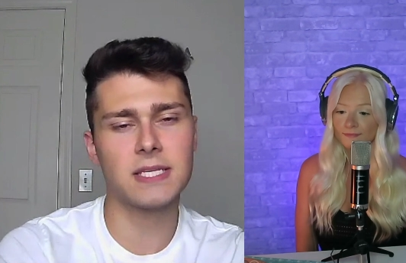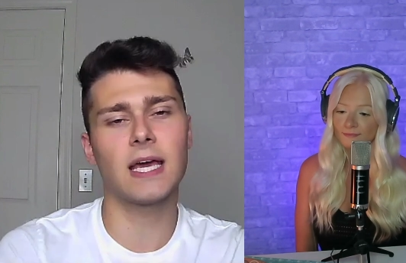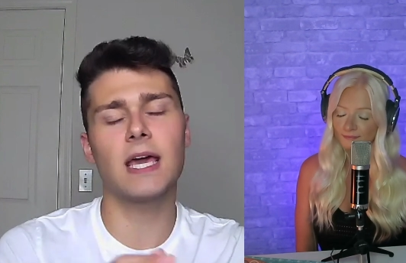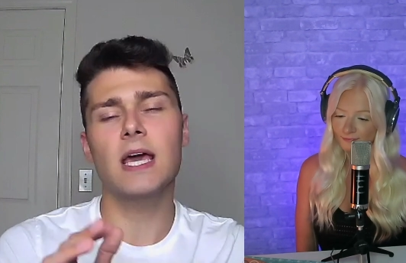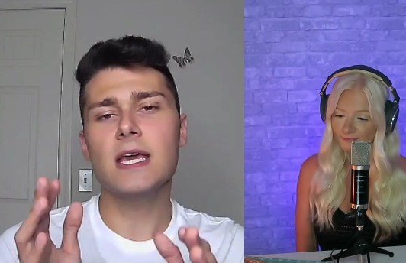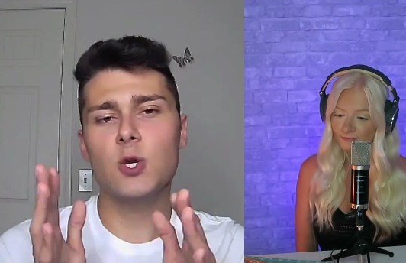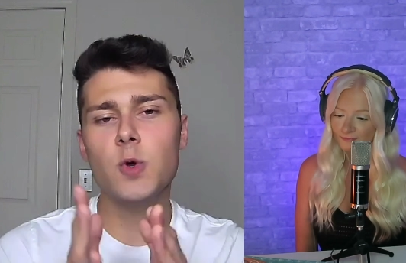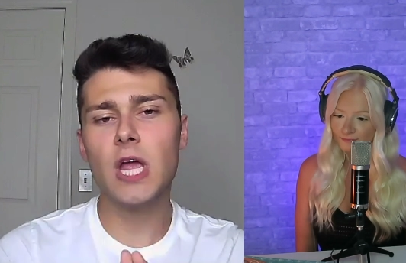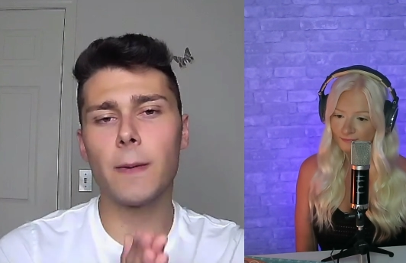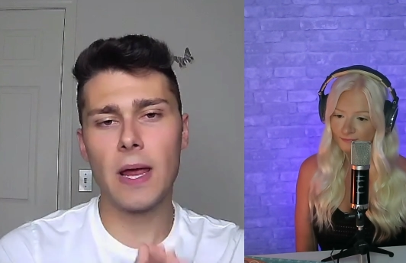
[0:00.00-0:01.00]
Speaker 1: like you
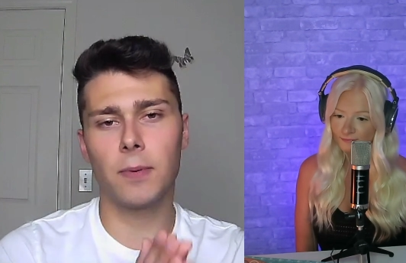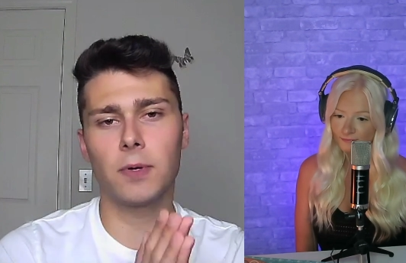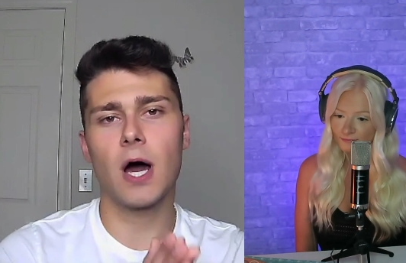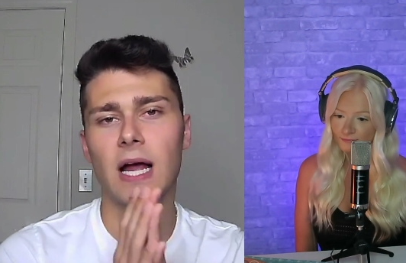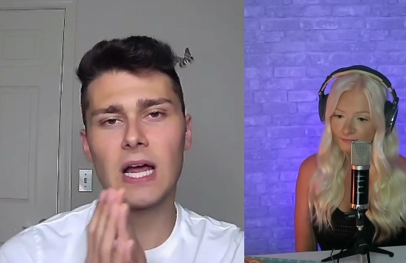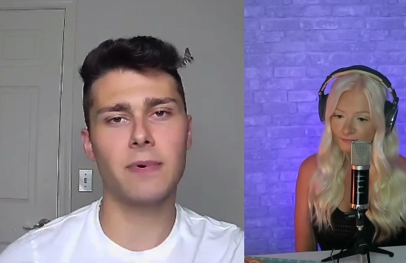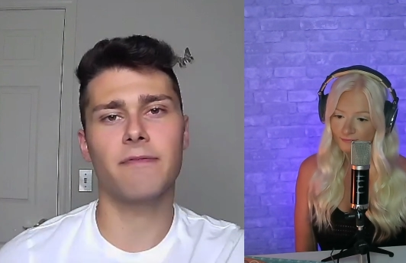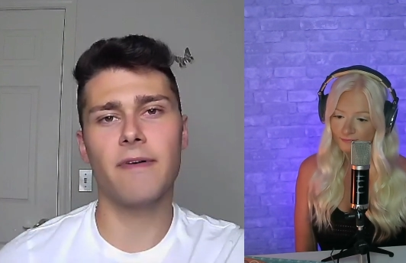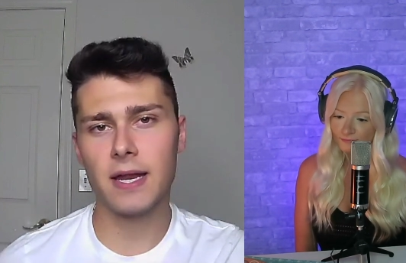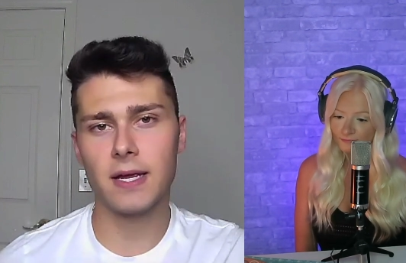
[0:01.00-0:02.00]
hear people talking about
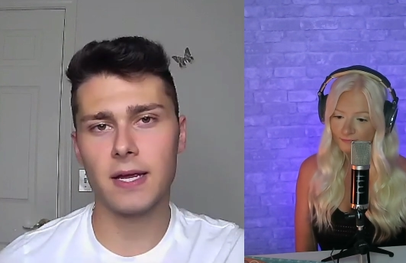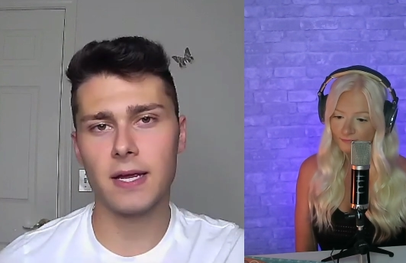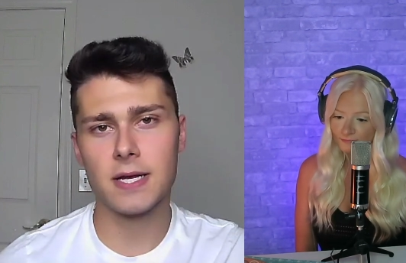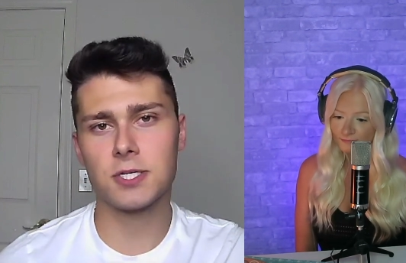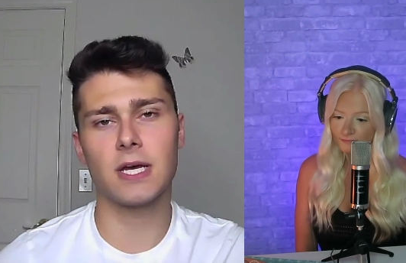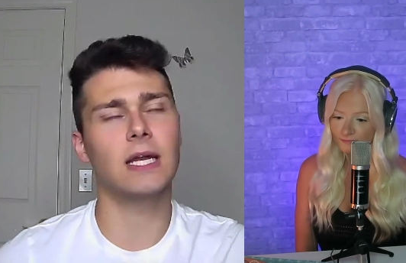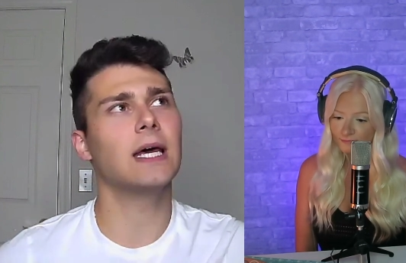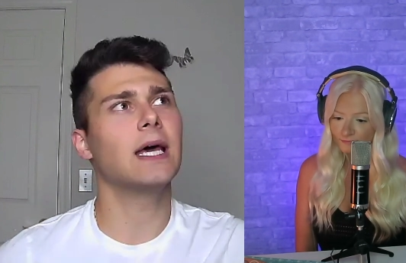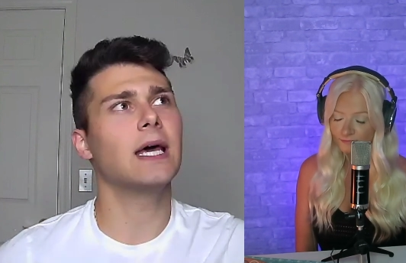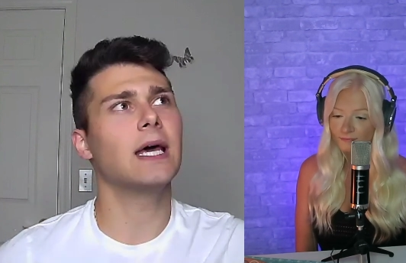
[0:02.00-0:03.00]
finding your passion,